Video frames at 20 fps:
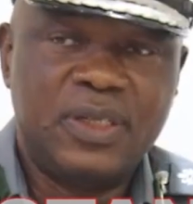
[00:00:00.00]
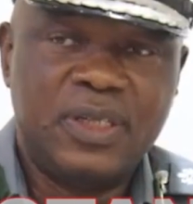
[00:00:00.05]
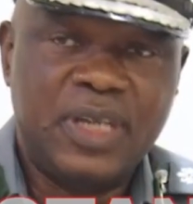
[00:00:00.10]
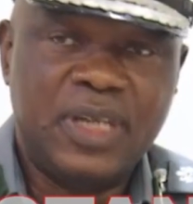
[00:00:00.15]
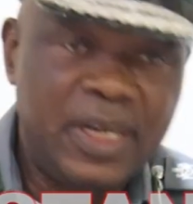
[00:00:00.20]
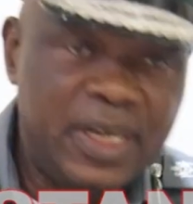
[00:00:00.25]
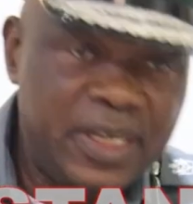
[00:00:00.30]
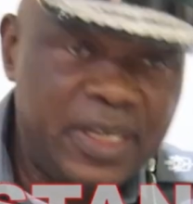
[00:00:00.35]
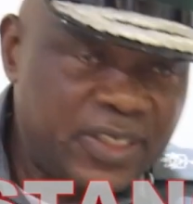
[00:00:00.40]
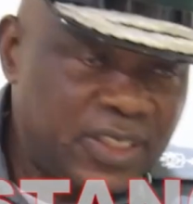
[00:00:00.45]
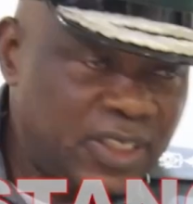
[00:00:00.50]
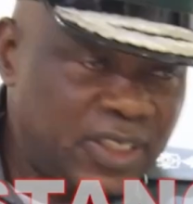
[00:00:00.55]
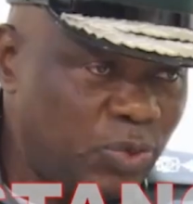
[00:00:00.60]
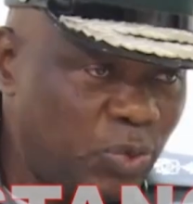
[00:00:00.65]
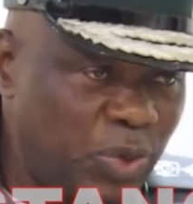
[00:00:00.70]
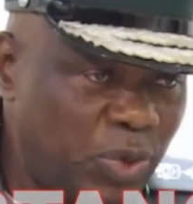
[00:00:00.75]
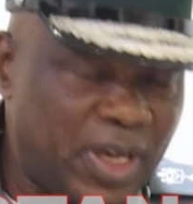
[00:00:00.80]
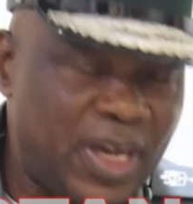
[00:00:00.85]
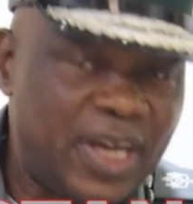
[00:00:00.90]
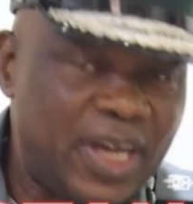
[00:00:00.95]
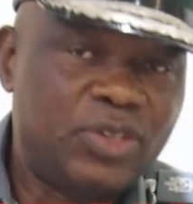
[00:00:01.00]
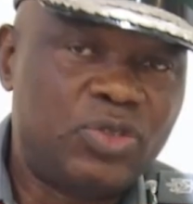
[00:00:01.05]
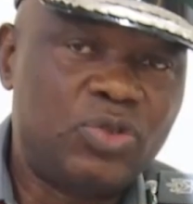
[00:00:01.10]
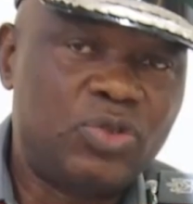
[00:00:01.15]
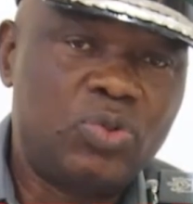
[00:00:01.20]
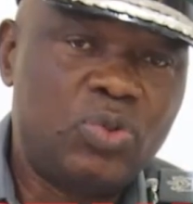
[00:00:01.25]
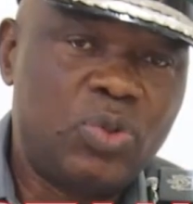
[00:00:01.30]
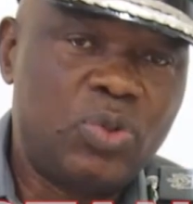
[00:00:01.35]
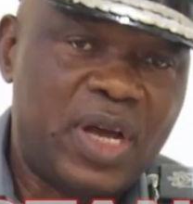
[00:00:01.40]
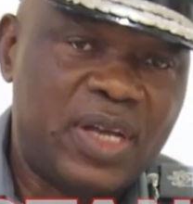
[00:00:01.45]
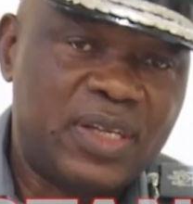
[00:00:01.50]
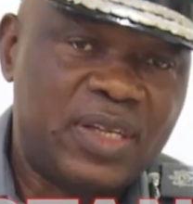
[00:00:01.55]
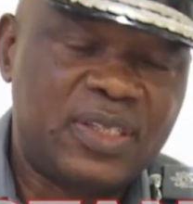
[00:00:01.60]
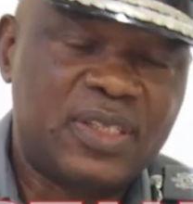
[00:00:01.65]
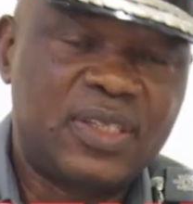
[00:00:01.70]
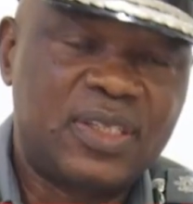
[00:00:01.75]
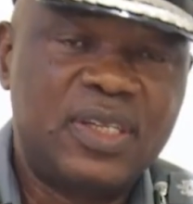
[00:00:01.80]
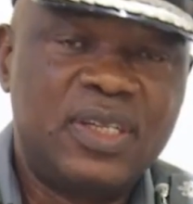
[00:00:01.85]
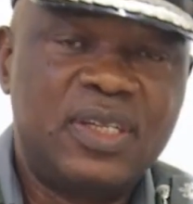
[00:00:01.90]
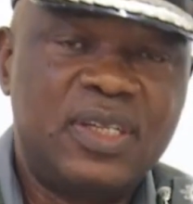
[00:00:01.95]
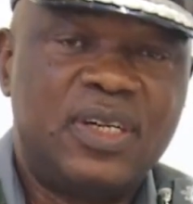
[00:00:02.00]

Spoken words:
The least we can do as